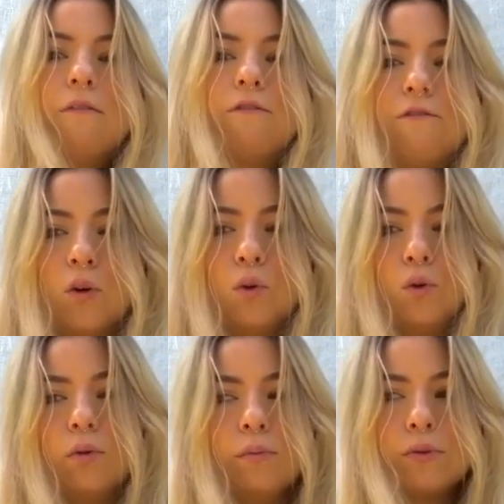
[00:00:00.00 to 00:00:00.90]

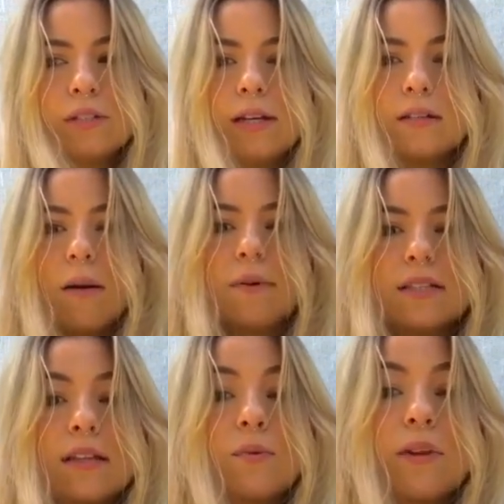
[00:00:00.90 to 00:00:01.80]
full bustier top.
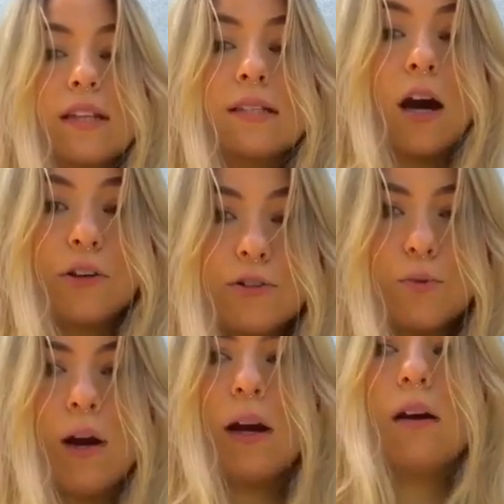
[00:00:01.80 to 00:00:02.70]
It's like the one that's
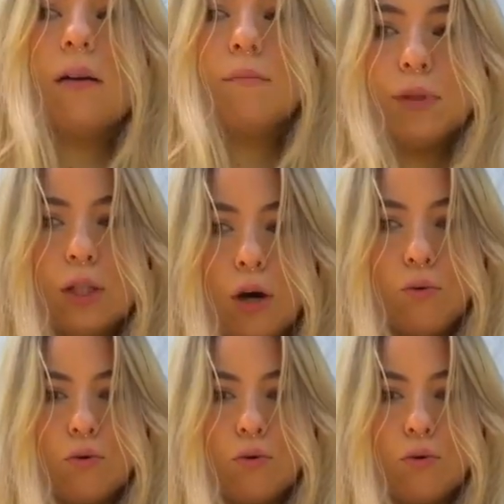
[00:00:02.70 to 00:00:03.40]
underwire below